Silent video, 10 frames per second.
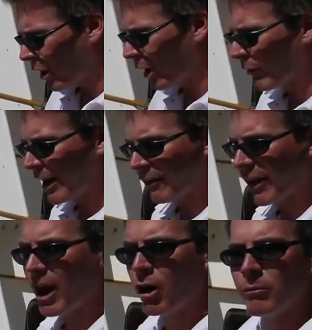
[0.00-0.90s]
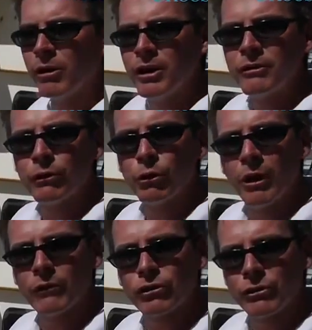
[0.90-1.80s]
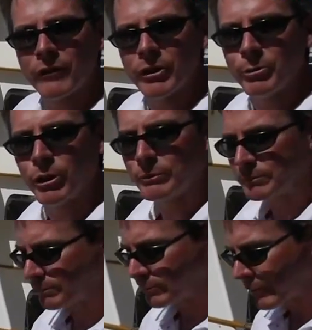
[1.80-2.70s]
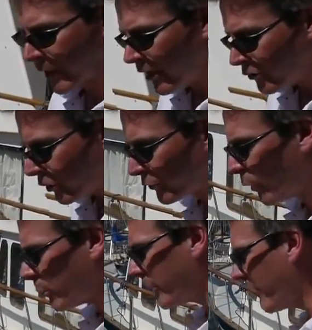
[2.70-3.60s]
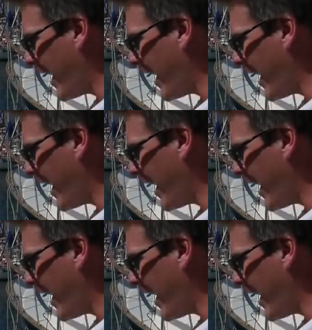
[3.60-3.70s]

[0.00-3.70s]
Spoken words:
right at the helm for whoever's driving the boat. Just forward of